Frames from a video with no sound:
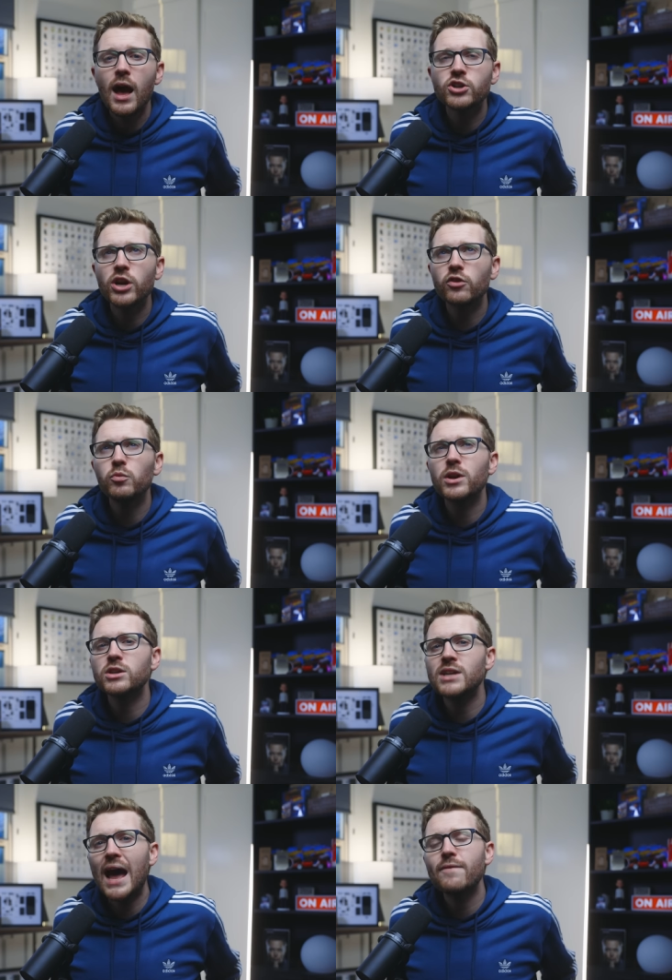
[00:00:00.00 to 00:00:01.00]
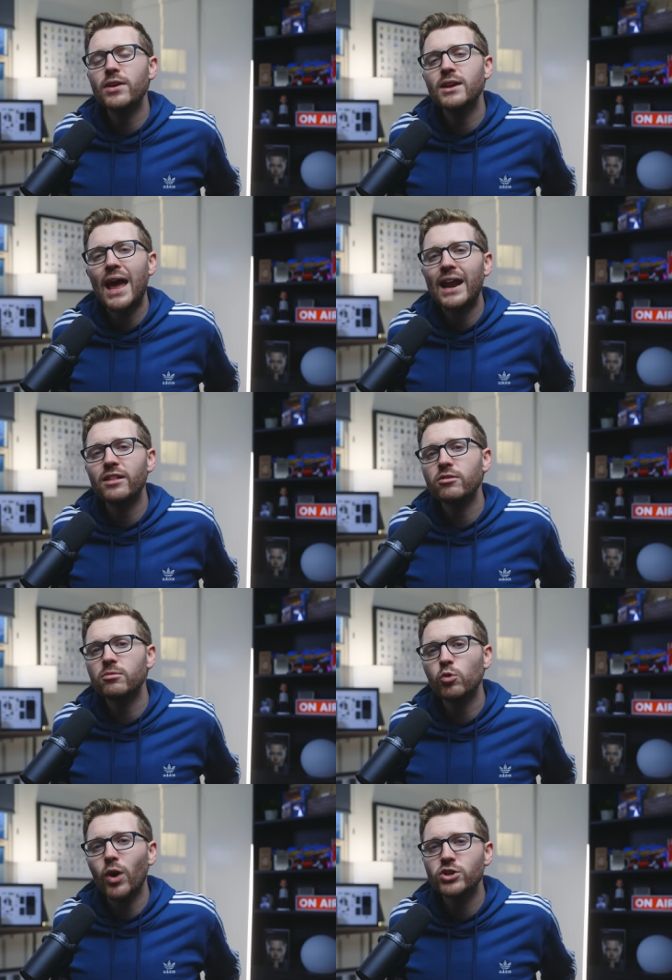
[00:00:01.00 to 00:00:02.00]
a chance for me to dive in and answer
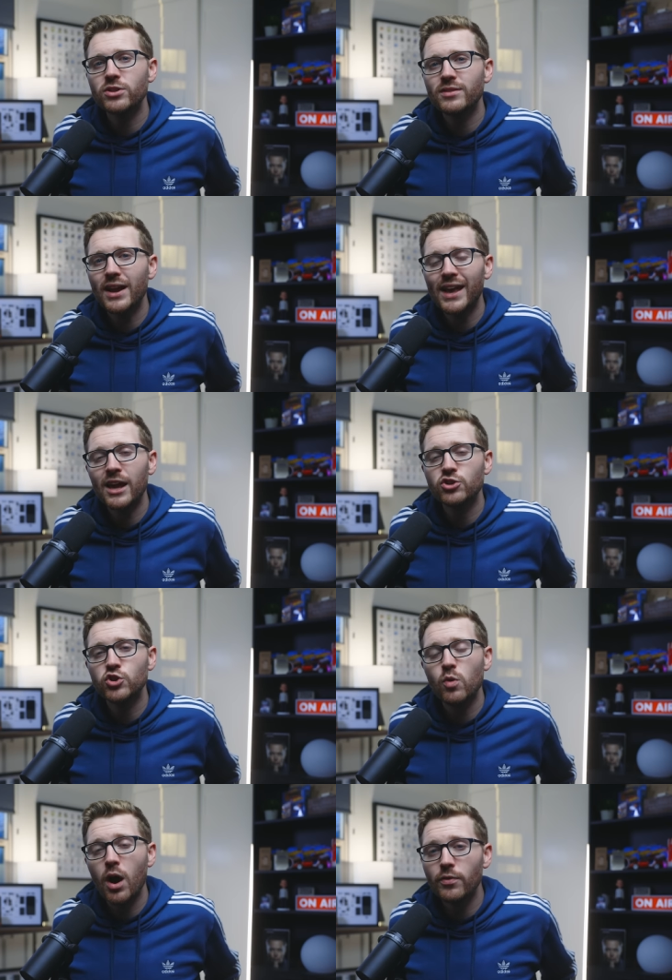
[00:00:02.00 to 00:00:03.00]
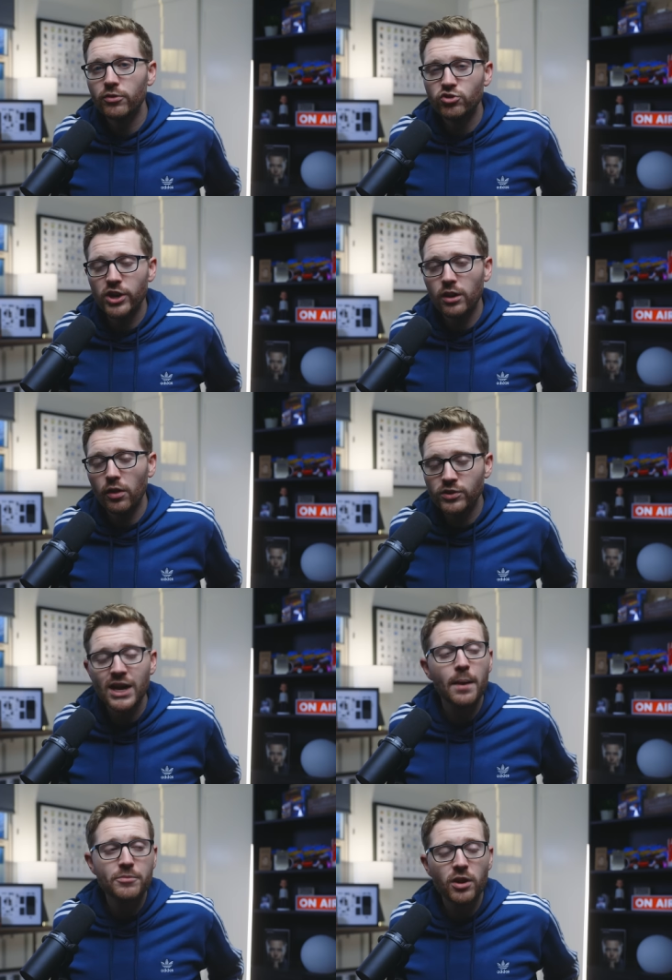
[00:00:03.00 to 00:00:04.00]
some questions that I can't do on this channel all the time.